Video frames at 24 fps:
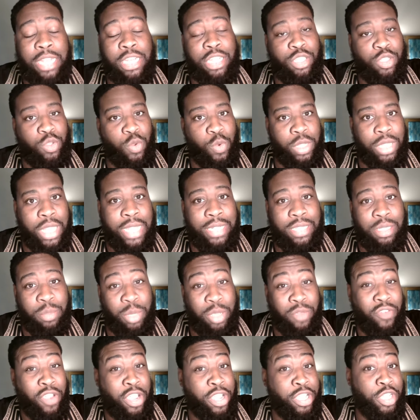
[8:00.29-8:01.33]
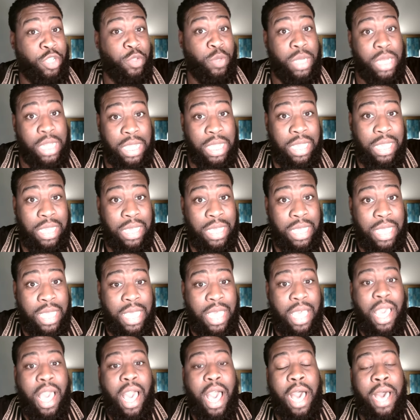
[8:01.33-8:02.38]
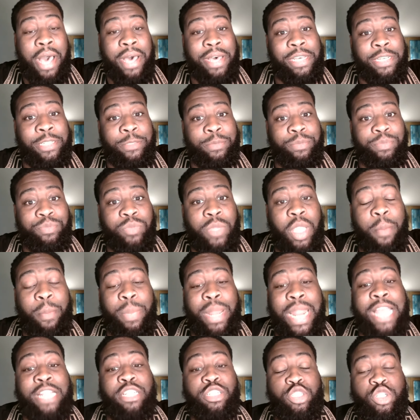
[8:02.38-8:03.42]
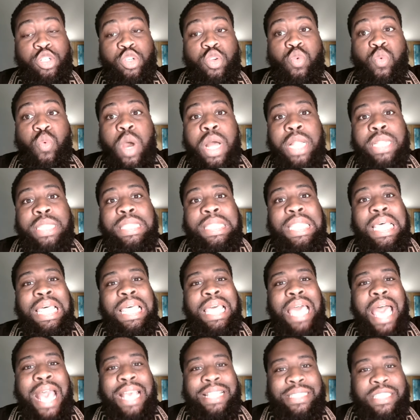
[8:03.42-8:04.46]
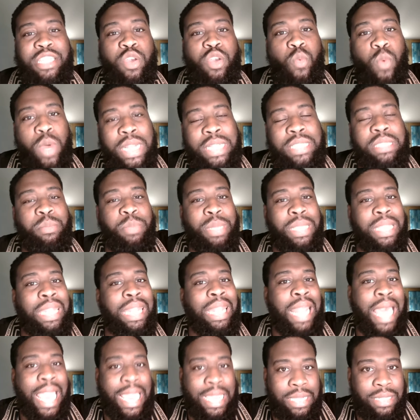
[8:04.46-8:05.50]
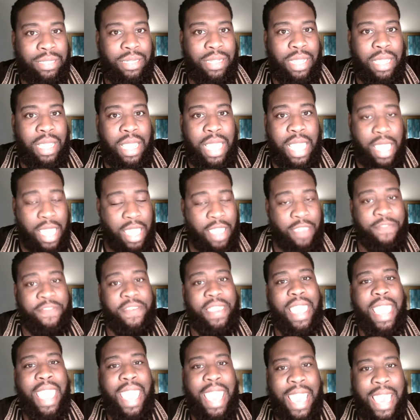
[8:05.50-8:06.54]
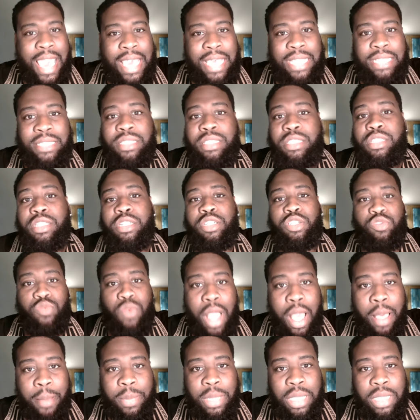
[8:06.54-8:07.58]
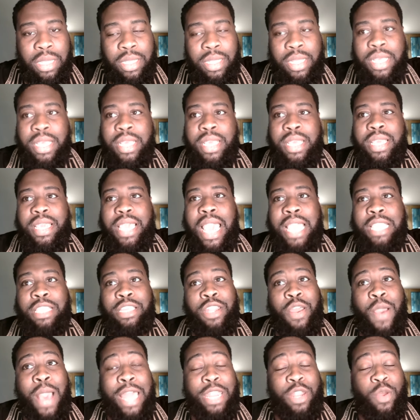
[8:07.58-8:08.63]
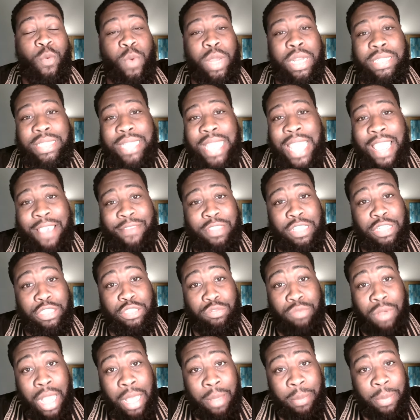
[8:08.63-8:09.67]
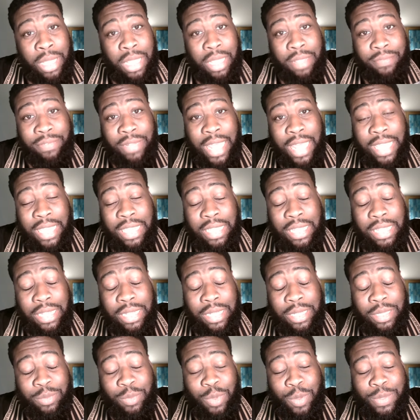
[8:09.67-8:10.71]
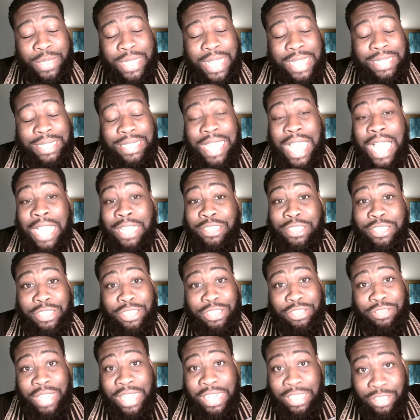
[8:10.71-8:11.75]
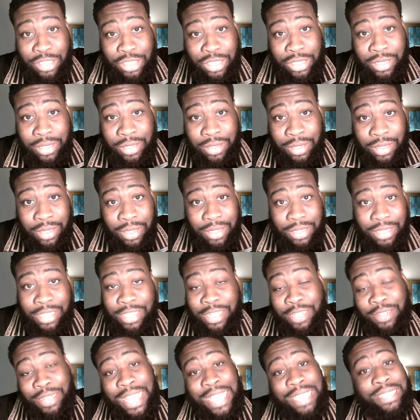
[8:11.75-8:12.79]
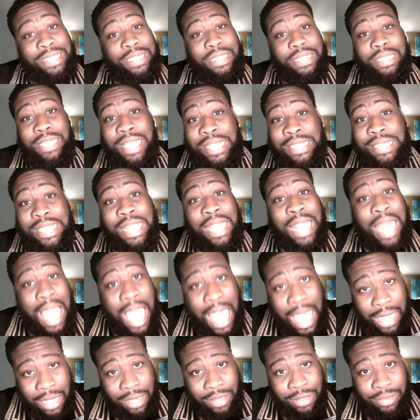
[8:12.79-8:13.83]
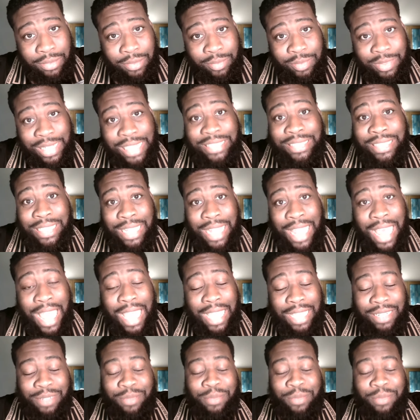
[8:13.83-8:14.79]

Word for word: and the storyline to be very unique. Um, but I do want the I still want it to be light if it has the drama, mm. you know, I don't want it to have the drama of like a uh, what was that, Doctor Stranger? You know, that's that's a lot. That's a oh, lot. God.